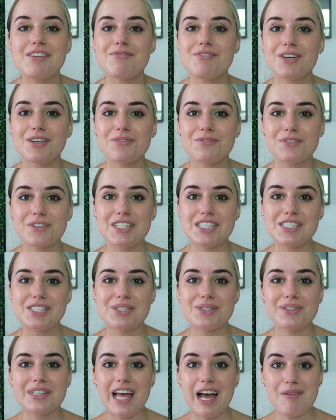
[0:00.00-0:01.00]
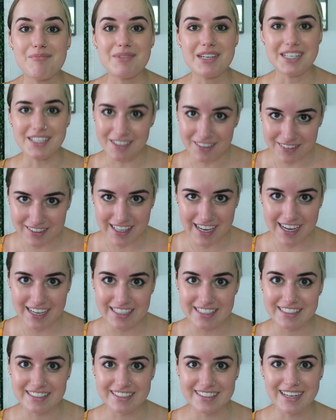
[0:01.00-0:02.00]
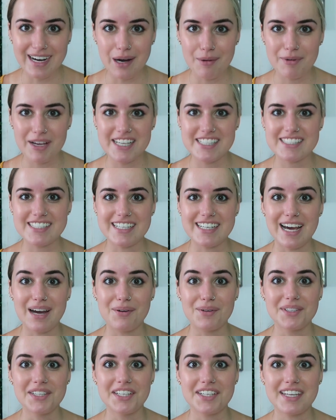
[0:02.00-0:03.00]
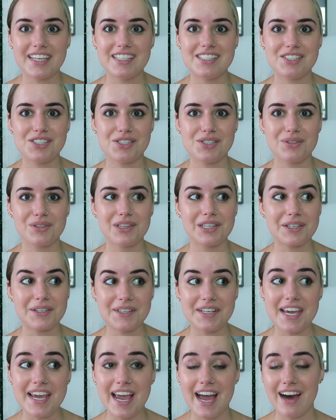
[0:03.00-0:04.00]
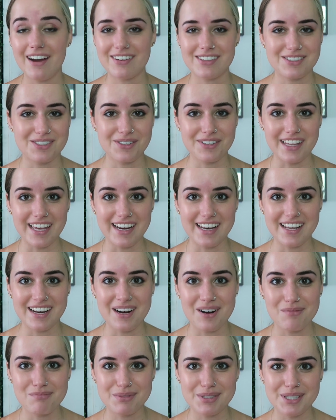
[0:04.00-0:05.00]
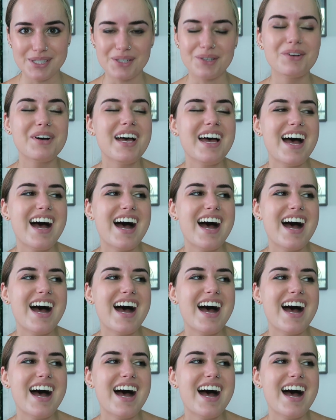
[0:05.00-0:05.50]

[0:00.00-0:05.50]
feel free to let me know that in the comments, and I will look into learning how to do that at home too.